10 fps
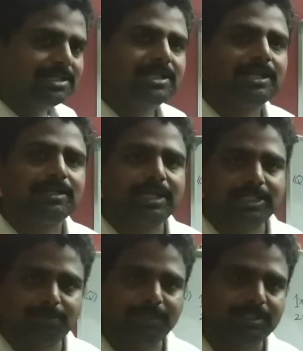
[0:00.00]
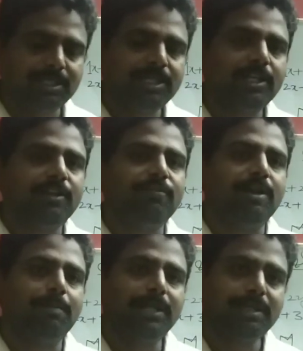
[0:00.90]
can take place. If you
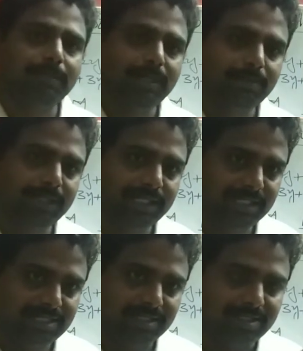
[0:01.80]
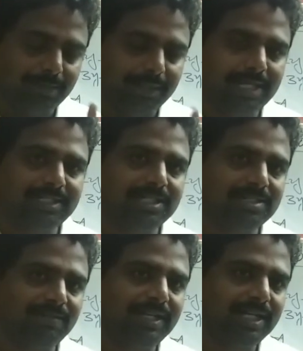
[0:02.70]
apply the multiplications and
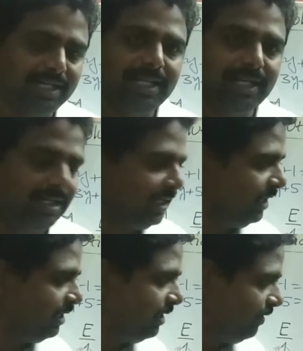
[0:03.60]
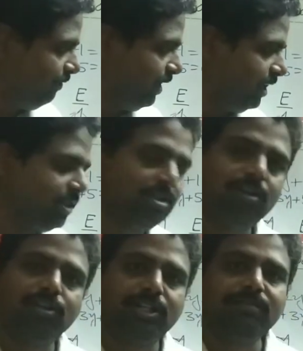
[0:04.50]
subtractions very clearly, we get the
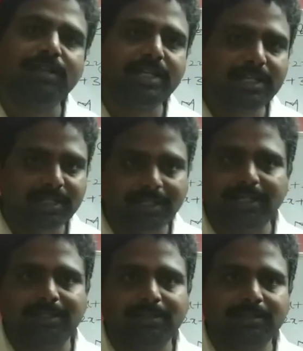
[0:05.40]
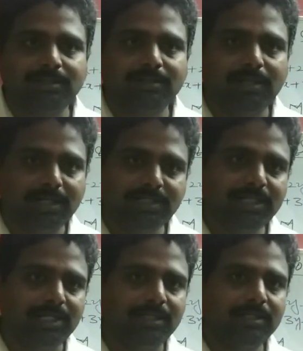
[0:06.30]
solution very clear.
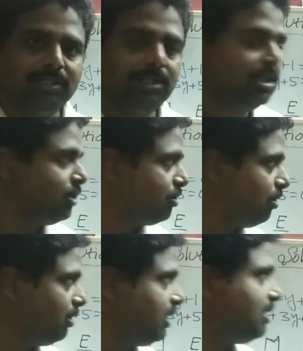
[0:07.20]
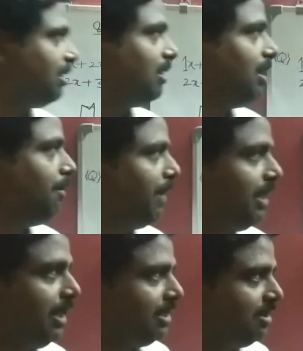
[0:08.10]
Understand? So these are the
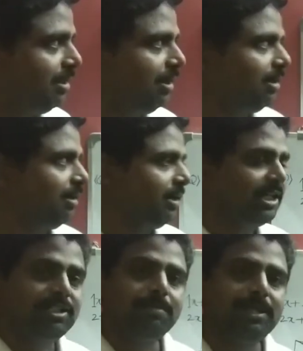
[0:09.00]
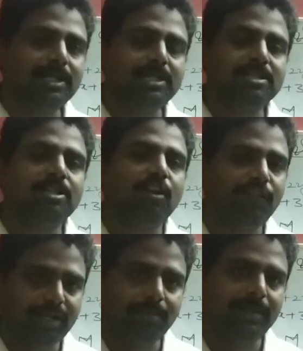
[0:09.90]
methods, and next method is
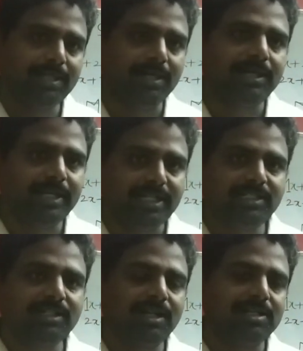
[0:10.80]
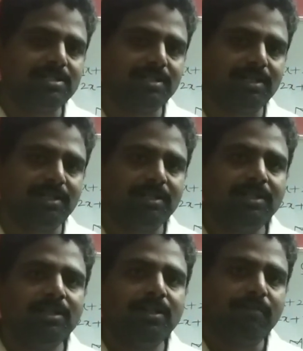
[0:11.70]
graphical method. In next class,
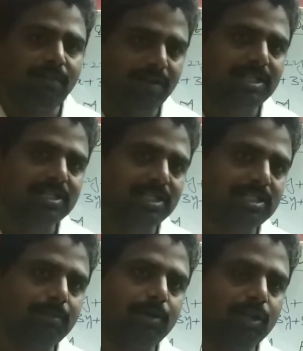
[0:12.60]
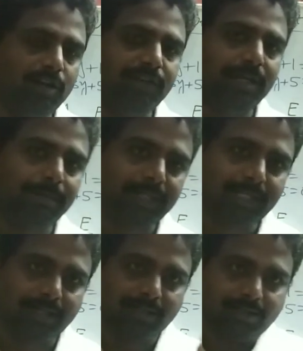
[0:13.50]
we will discuss about graphical
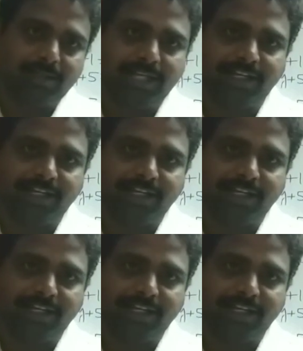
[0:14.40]
method. Thank